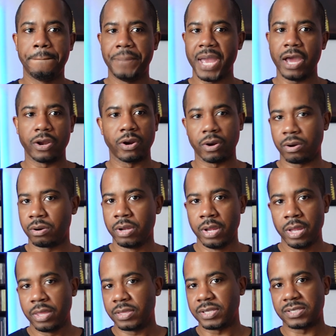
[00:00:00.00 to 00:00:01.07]
better
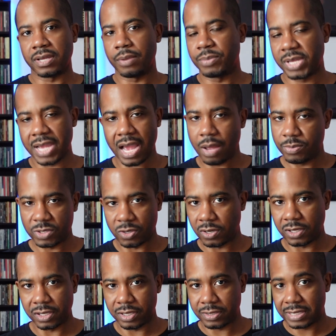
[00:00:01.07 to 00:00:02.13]
than some of the albums
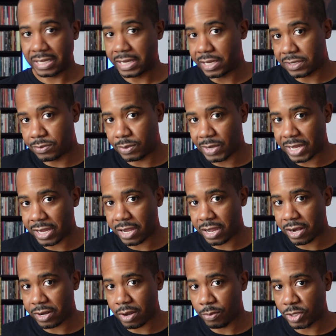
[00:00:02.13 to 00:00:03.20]
on the list. Hence being here
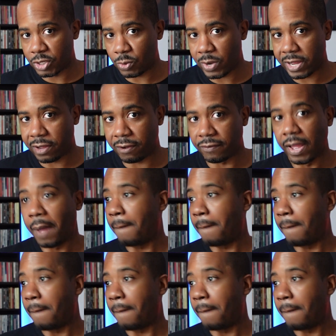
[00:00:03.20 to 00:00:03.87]
at number 12.